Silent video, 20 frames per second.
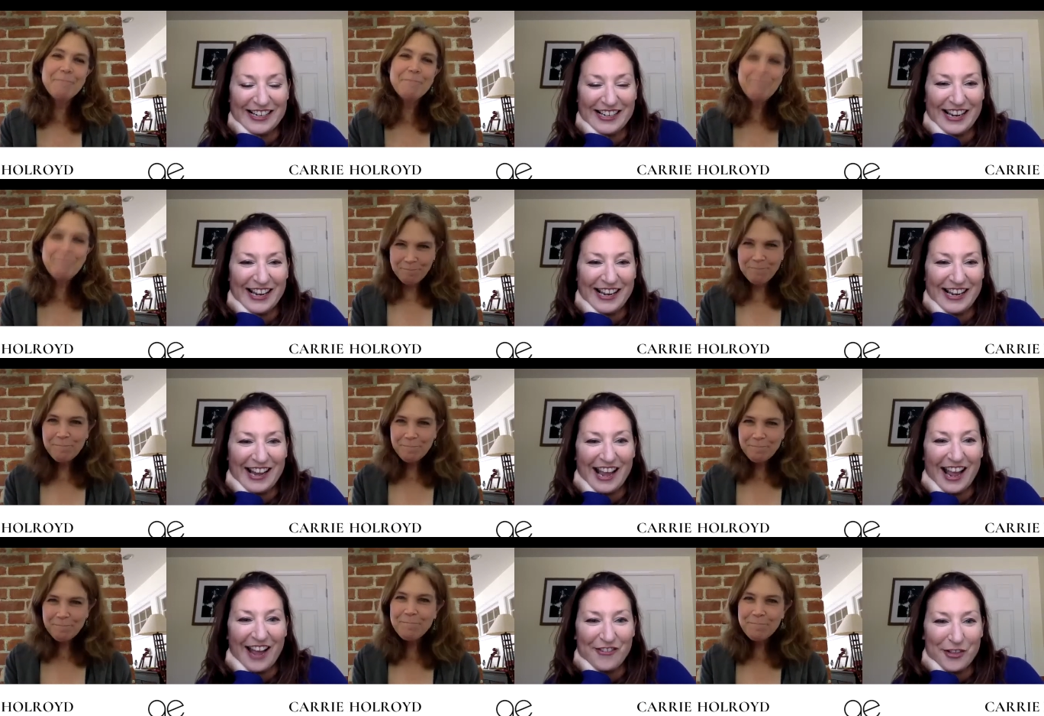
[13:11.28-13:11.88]
Speaker 1: and, and,
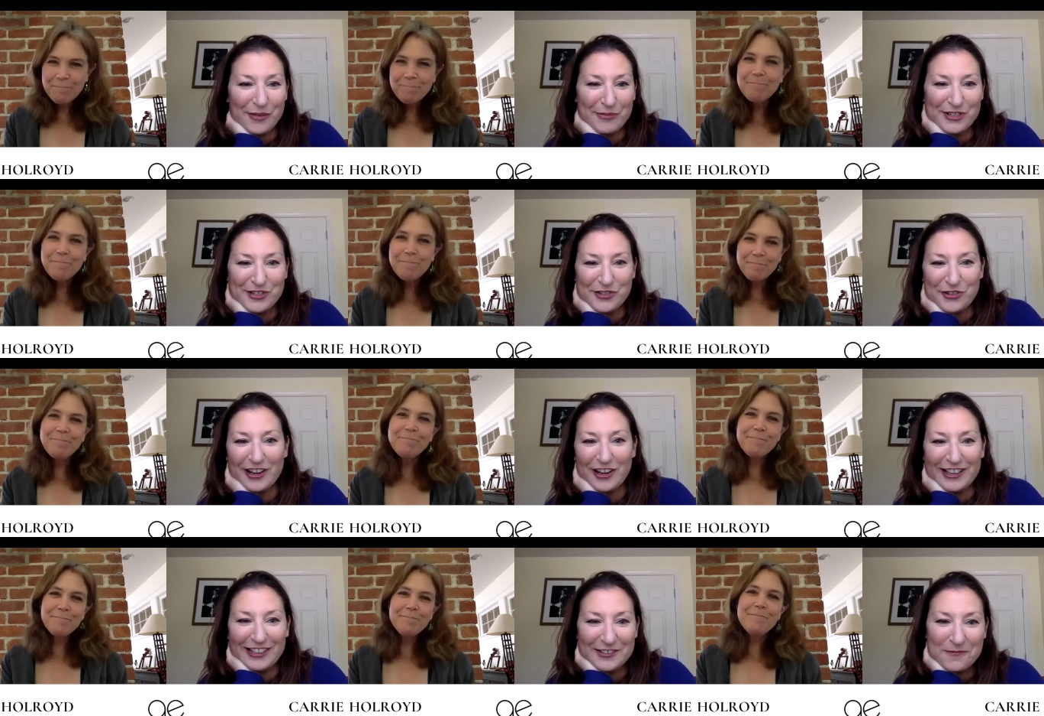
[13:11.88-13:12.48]
have them enjoy
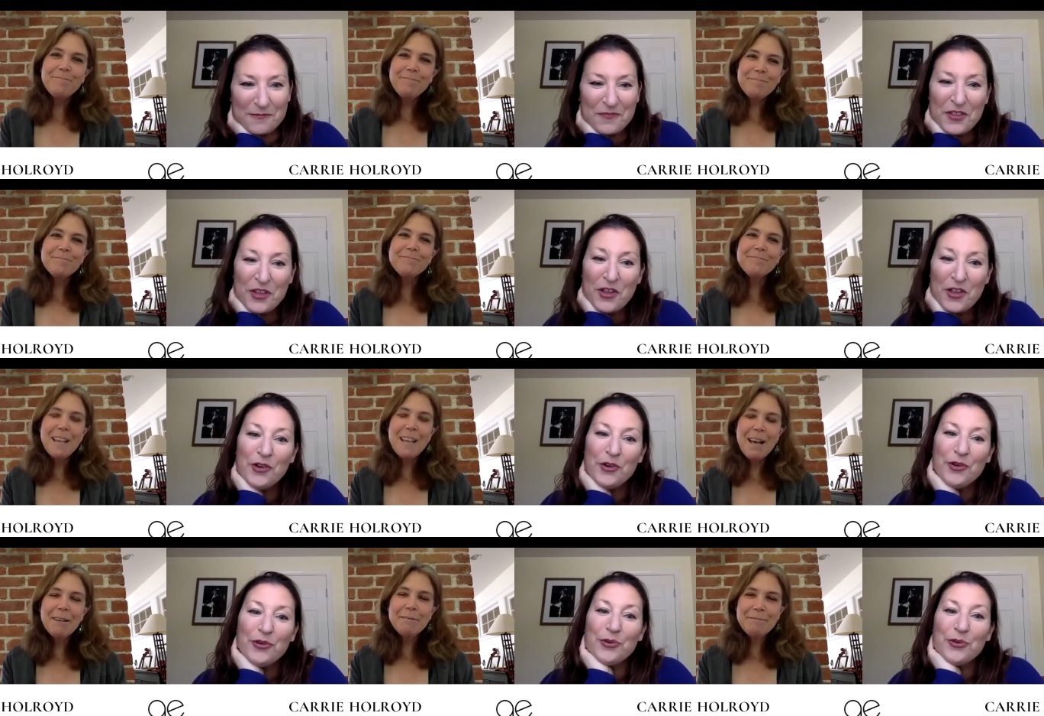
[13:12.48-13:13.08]
it.
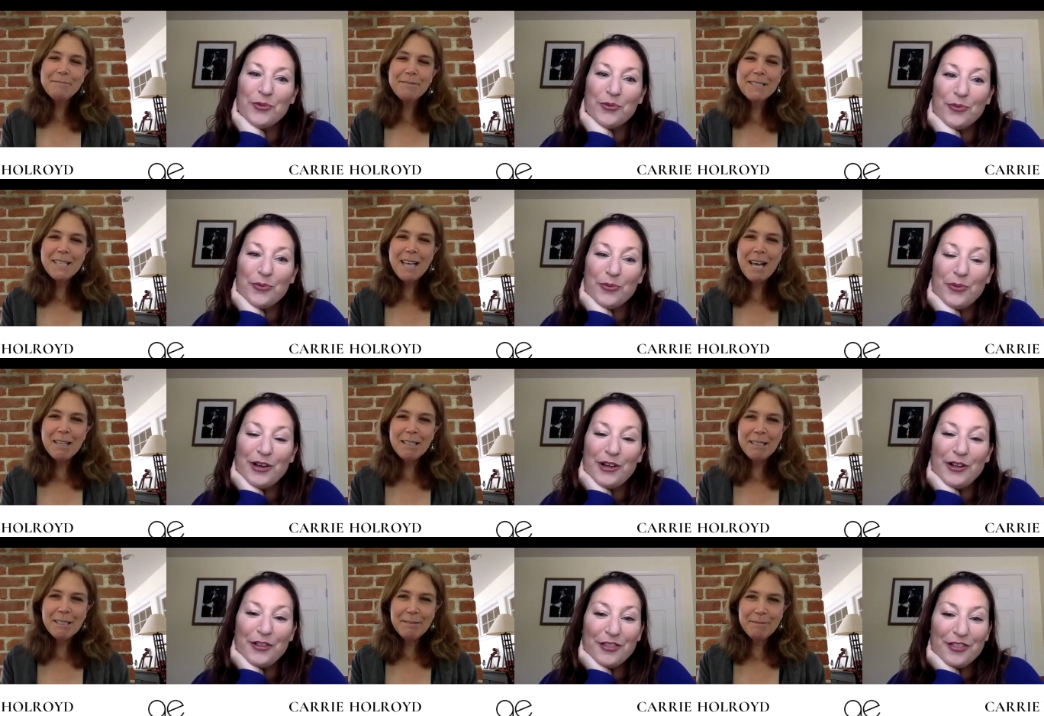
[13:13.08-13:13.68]
Yeah,
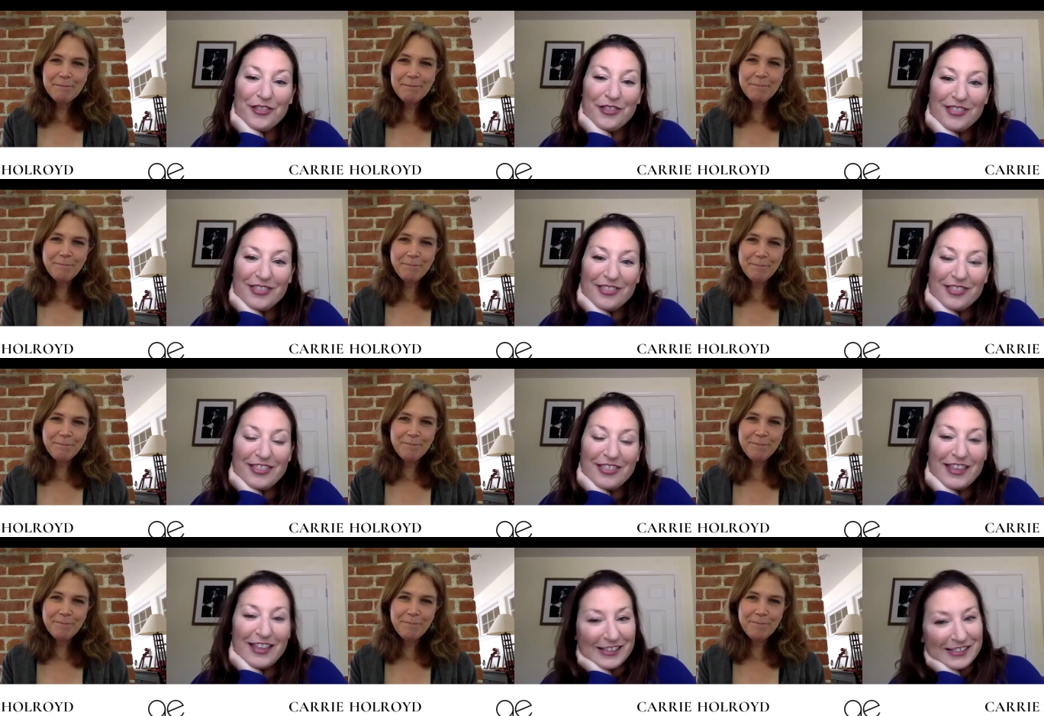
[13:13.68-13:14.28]
exactly. Well,
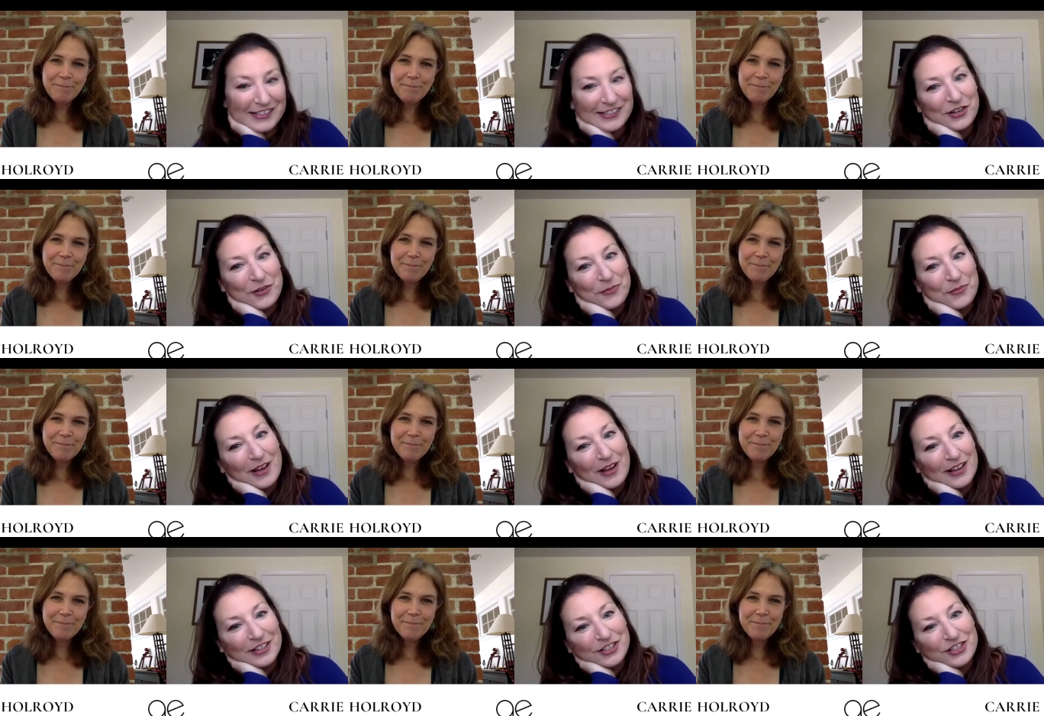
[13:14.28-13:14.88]
thanks so
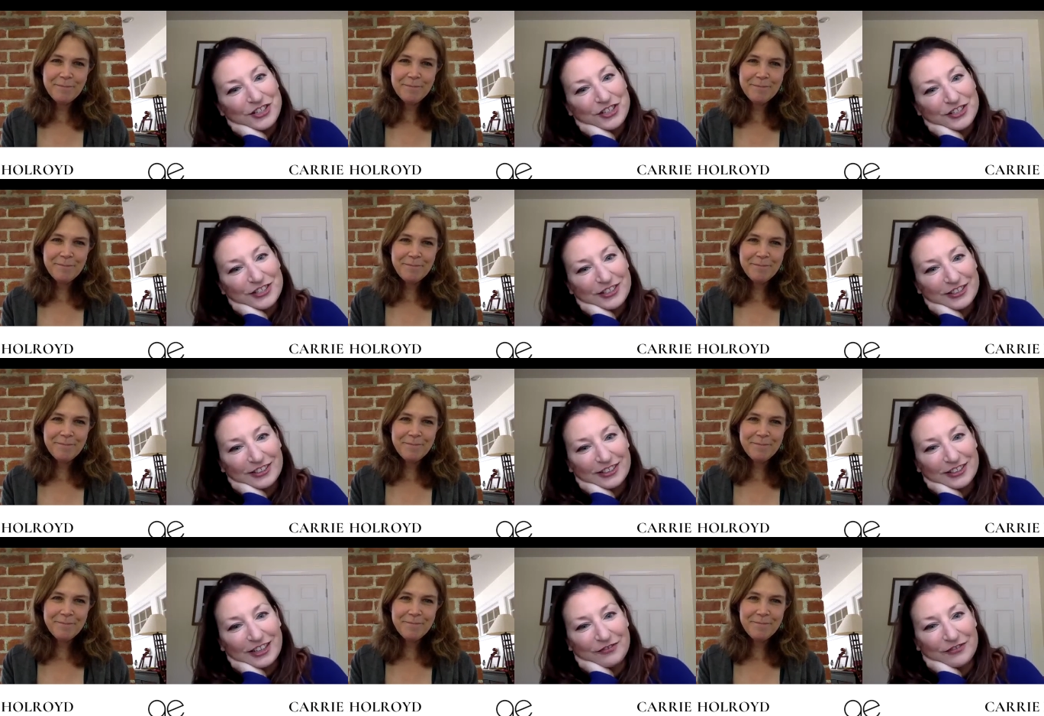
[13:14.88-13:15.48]
much
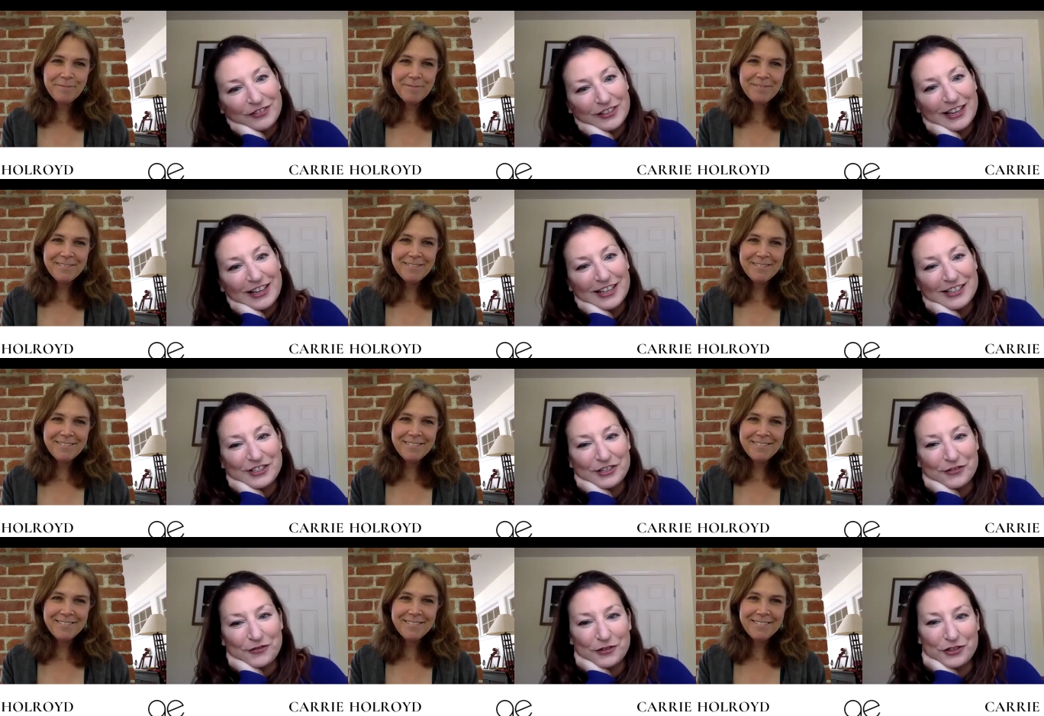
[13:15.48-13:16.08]

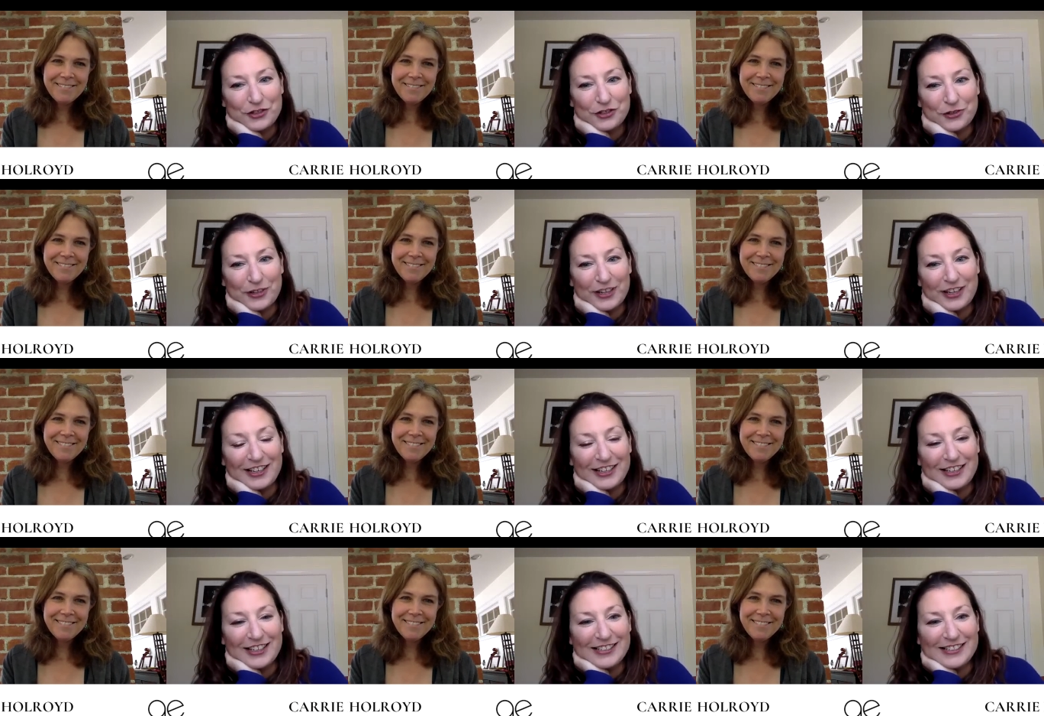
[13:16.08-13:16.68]
Vanessa, for
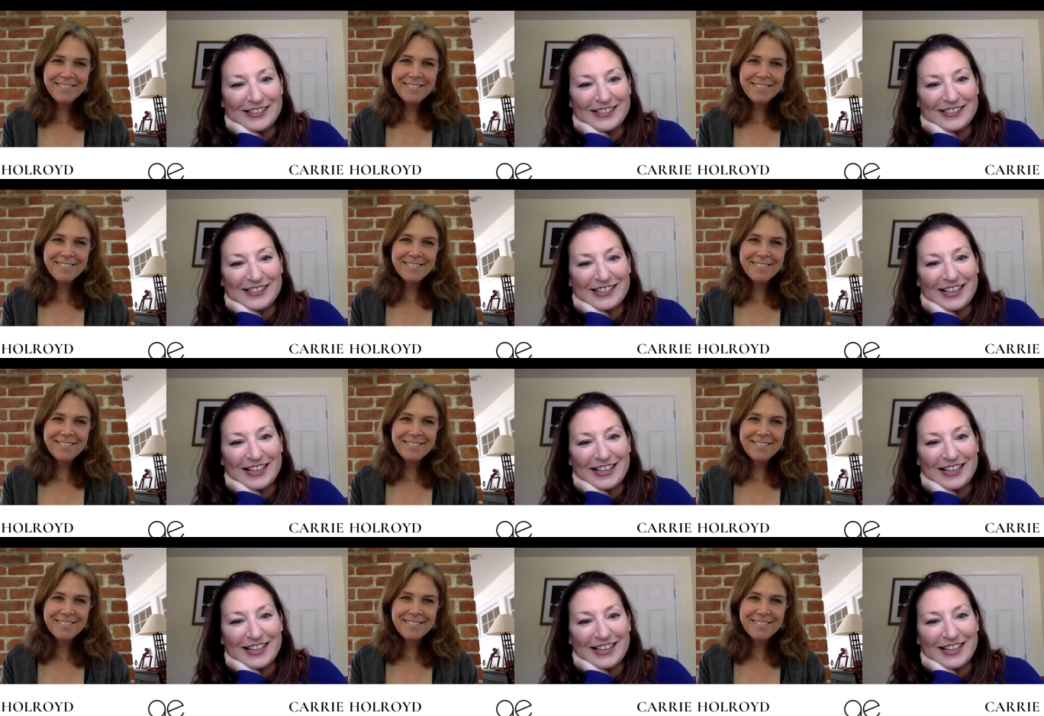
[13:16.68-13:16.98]
joining us.